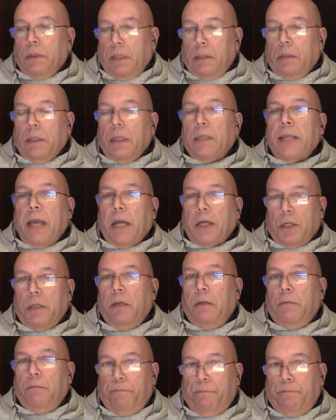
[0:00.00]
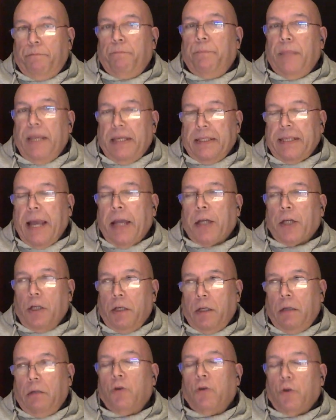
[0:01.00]
Th- that's actually that's
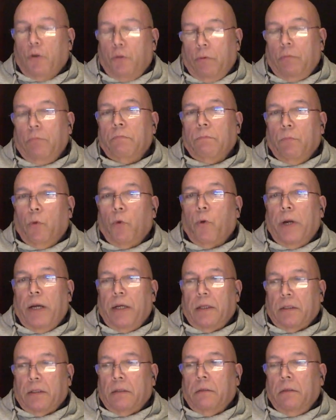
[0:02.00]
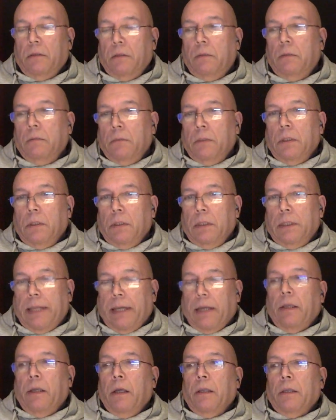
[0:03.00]
actually true, more or less.
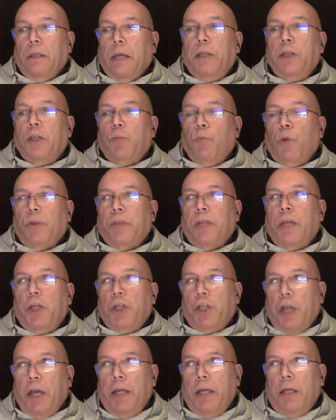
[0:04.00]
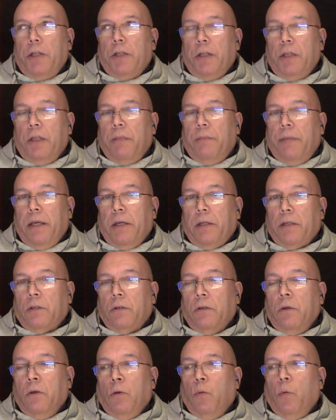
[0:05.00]
Yeah, they what they changed in the
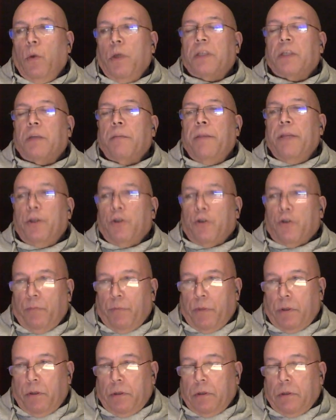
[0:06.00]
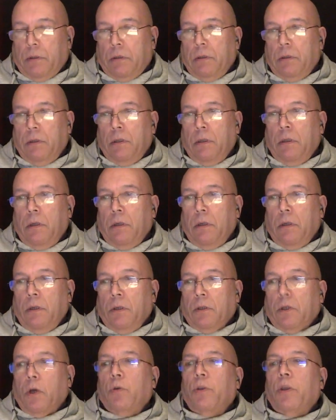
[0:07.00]
mix were some instruments.
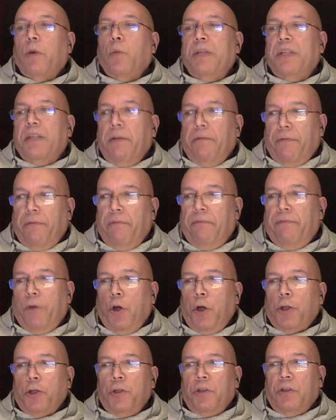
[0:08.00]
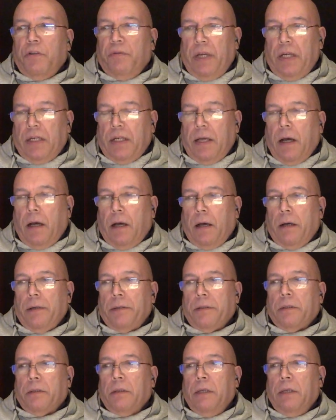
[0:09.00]
So there were different versions of
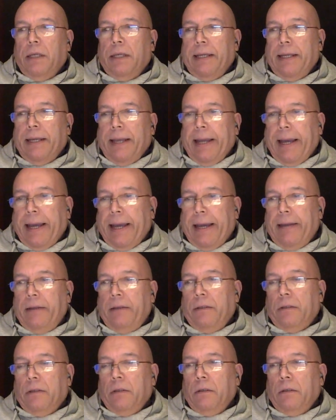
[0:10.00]
guitars, and